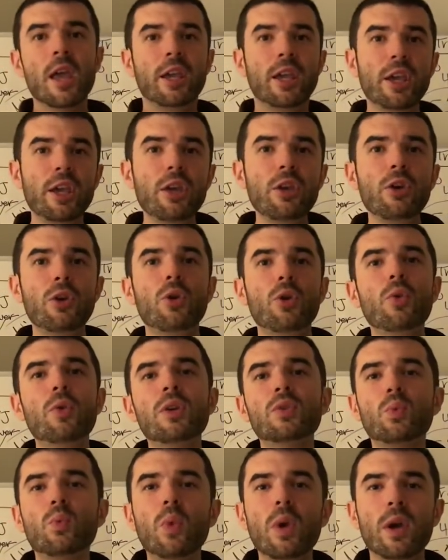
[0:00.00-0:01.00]
he who
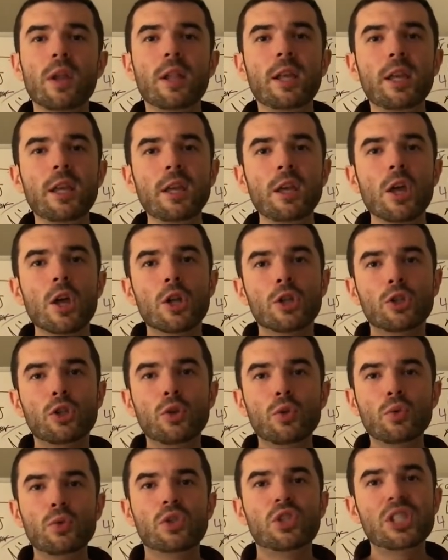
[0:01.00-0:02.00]
is willing
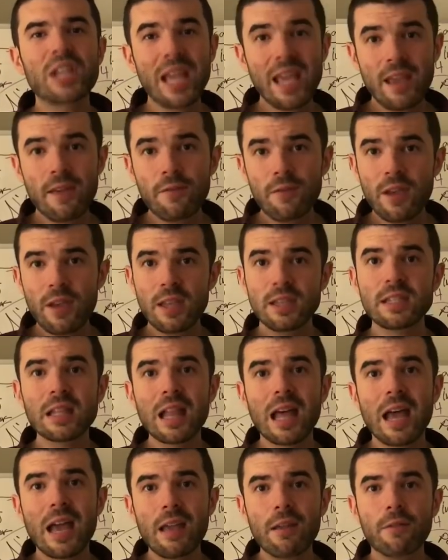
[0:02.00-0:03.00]
to save his
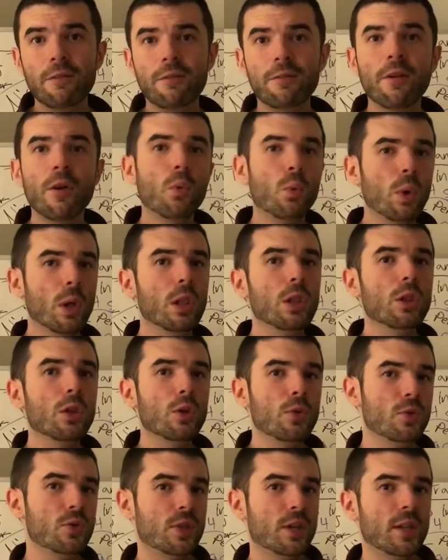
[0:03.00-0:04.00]
life will
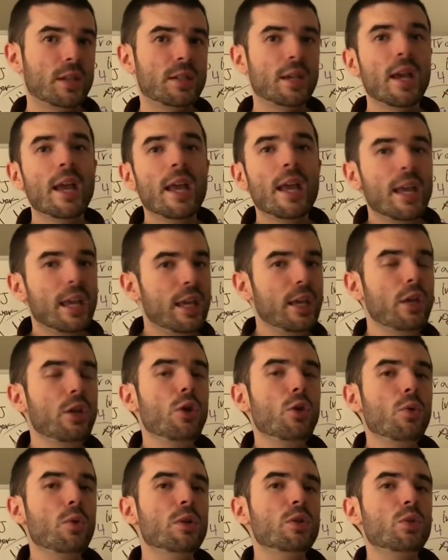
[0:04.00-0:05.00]
lose it. He
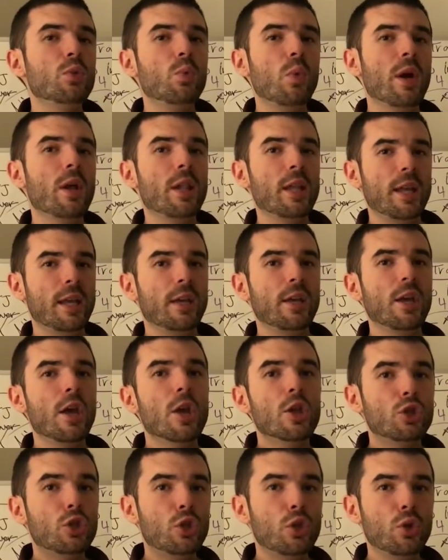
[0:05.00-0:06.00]
who is willing
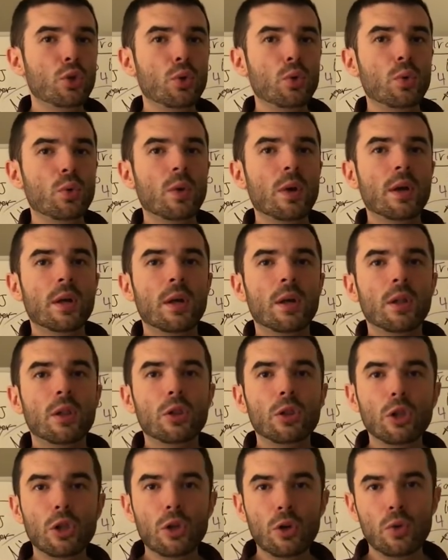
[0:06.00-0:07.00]
to
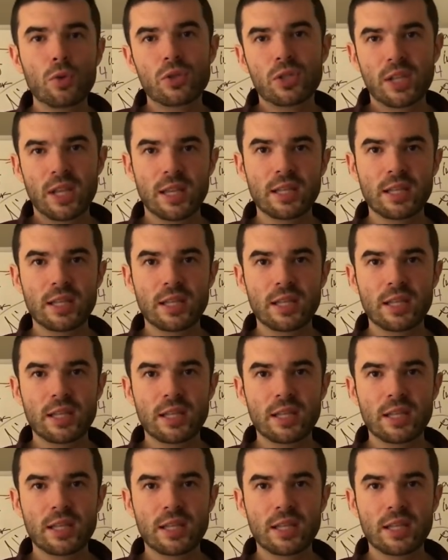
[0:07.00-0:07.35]
lose